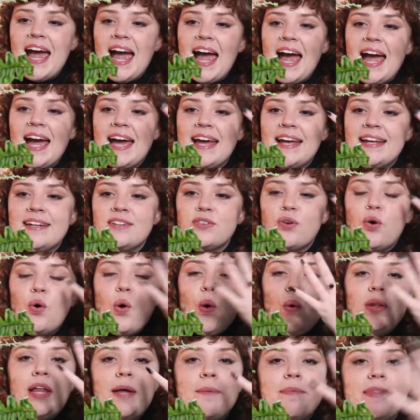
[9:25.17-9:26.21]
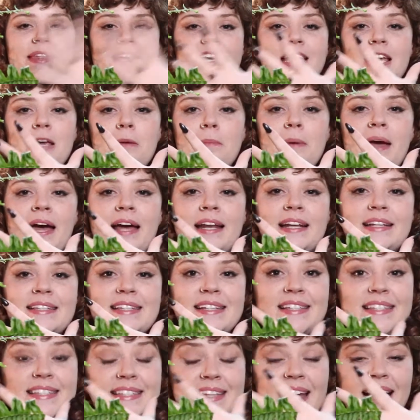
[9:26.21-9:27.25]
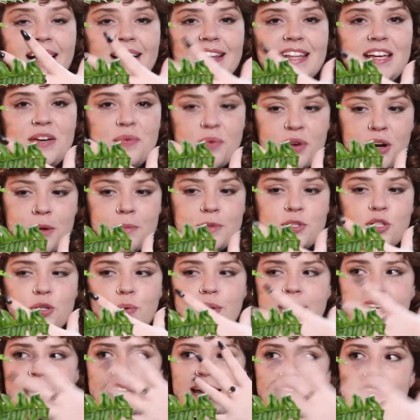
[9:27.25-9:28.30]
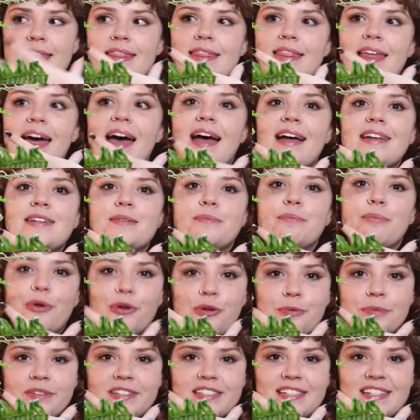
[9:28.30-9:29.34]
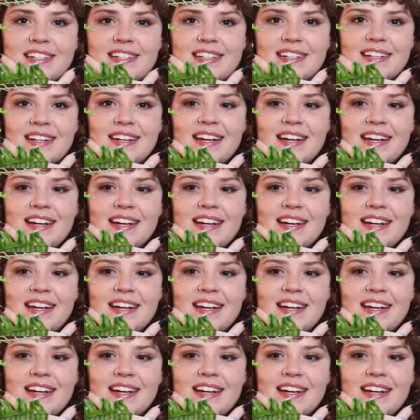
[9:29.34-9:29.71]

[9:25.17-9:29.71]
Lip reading: and all I'm thinking about is exactly what I'm doing in that moment,